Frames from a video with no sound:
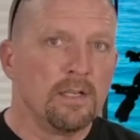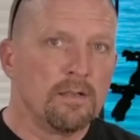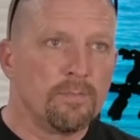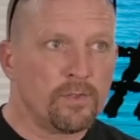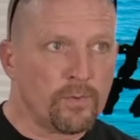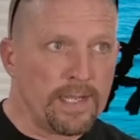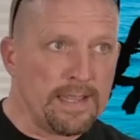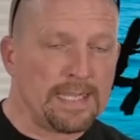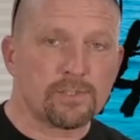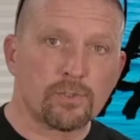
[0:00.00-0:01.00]
between
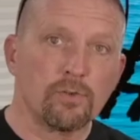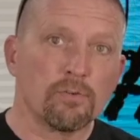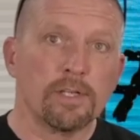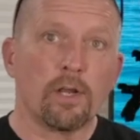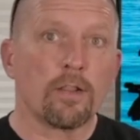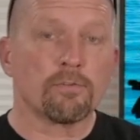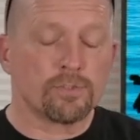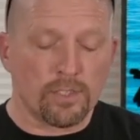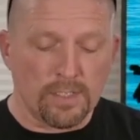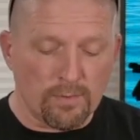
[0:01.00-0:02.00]
that scooter and others
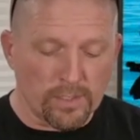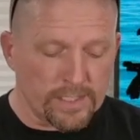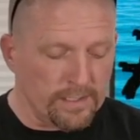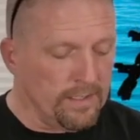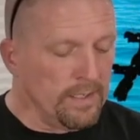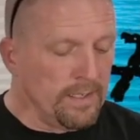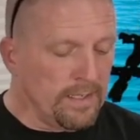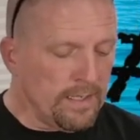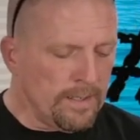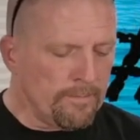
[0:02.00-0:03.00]
on the market.
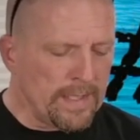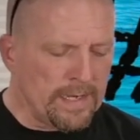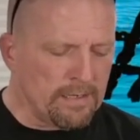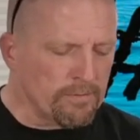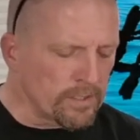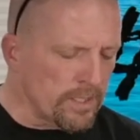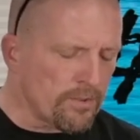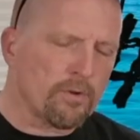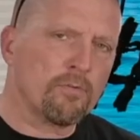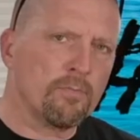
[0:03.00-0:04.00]
And I really
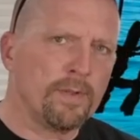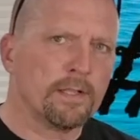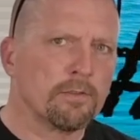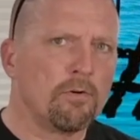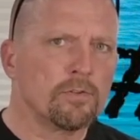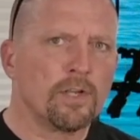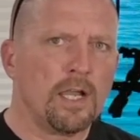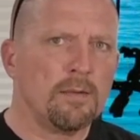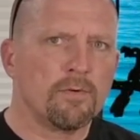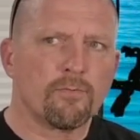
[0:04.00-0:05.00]
thought it would be a long
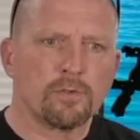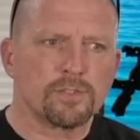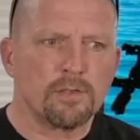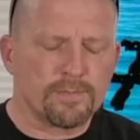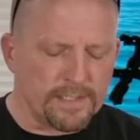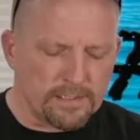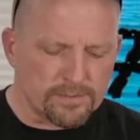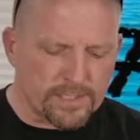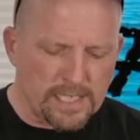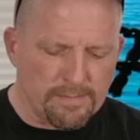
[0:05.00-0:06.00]
time before something
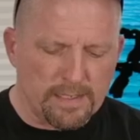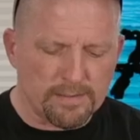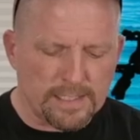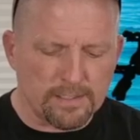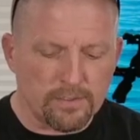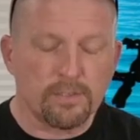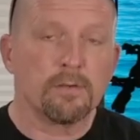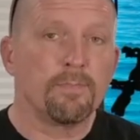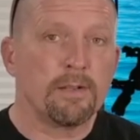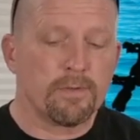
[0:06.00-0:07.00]
else came out that could
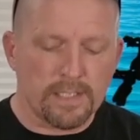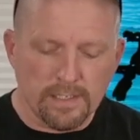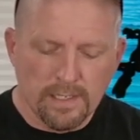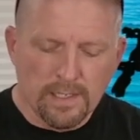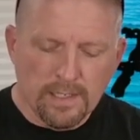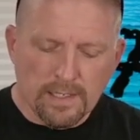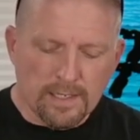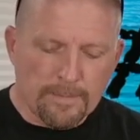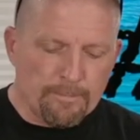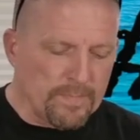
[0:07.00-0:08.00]
compete with it.
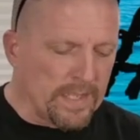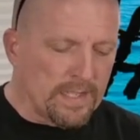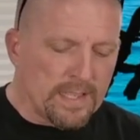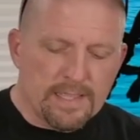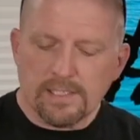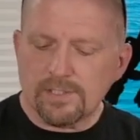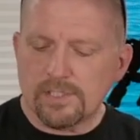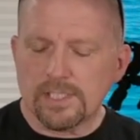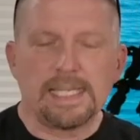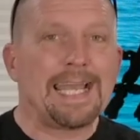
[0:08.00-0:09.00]
This
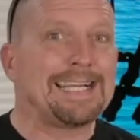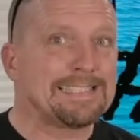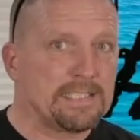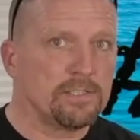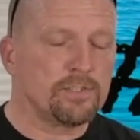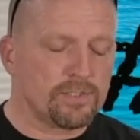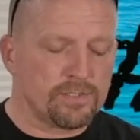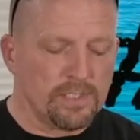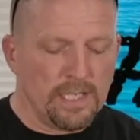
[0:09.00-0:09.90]
is, in essence,